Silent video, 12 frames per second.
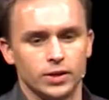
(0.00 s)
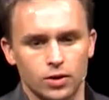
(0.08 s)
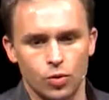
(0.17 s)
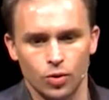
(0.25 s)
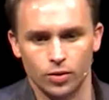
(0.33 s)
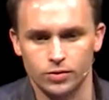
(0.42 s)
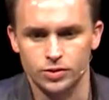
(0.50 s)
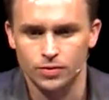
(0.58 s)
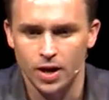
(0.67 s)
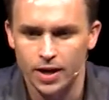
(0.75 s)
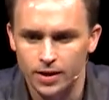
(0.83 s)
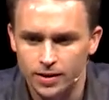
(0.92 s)
the corners,
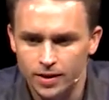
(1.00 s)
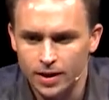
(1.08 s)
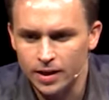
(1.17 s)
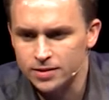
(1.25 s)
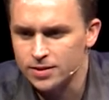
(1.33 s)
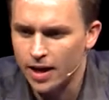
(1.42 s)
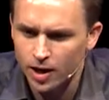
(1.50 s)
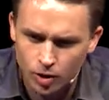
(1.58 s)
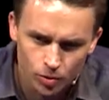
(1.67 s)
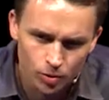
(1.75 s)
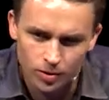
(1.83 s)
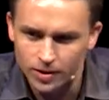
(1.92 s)
right? It's not
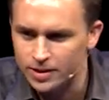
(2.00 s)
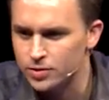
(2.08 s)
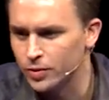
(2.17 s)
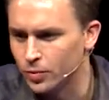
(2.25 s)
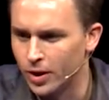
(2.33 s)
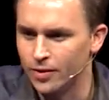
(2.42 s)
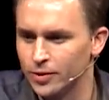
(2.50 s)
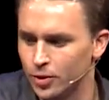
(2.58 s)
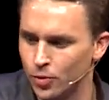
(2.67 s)
cool unless we round the